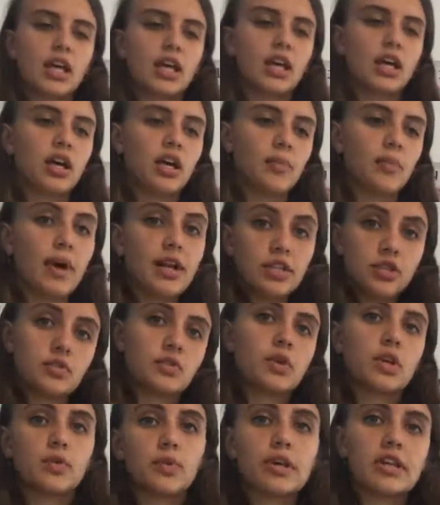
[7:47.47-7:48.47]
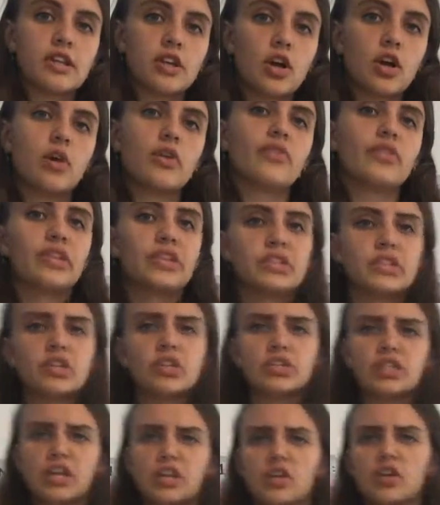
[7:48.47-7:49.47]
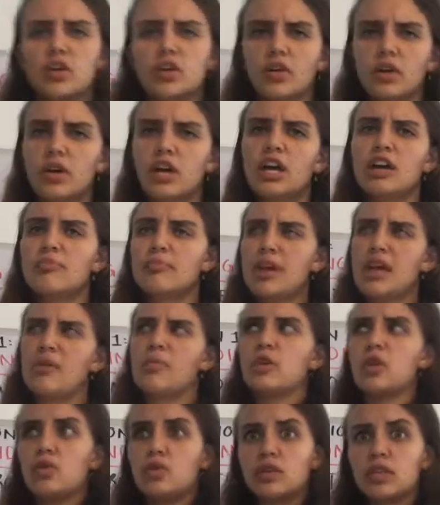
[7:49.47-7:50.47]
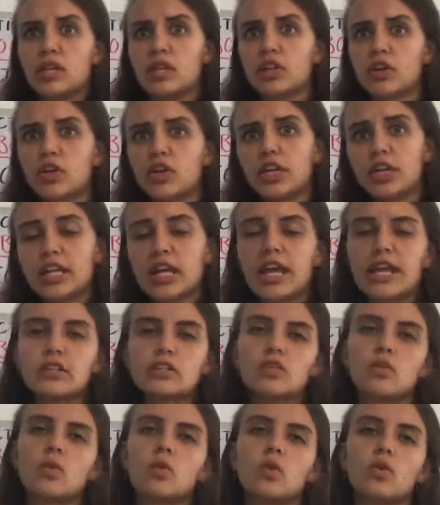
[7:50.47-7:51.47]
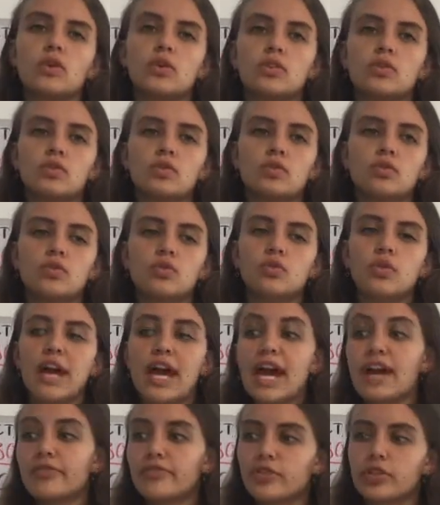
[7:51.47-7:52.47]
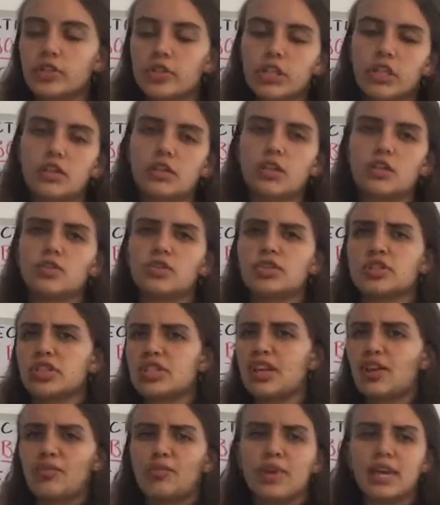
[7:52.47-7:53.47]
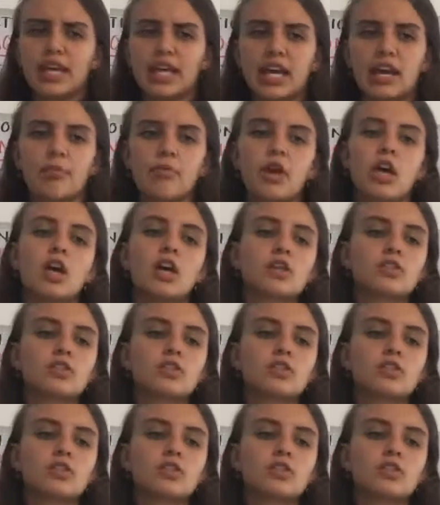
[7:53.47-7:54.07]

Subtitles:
I just want to quickly go over this because I know maybe you didn't learn it yet, or you have learned it and you just need a recap.